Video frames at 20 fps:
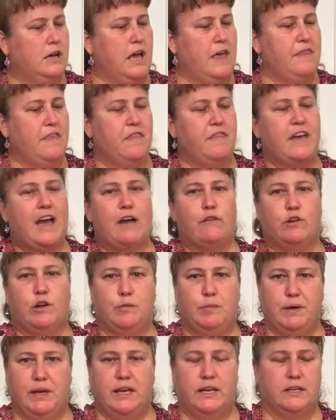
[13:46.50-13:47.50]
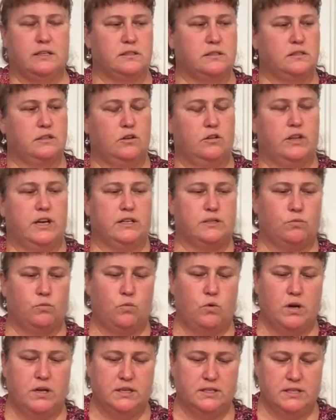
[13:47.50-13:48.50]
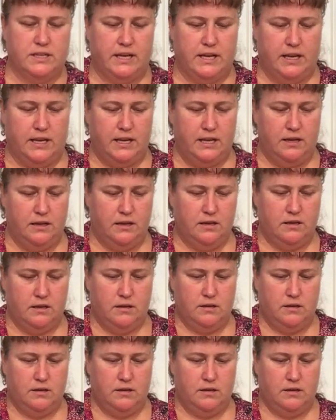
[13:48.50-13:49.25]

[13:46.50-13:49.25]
And then that repeats, so that's one day,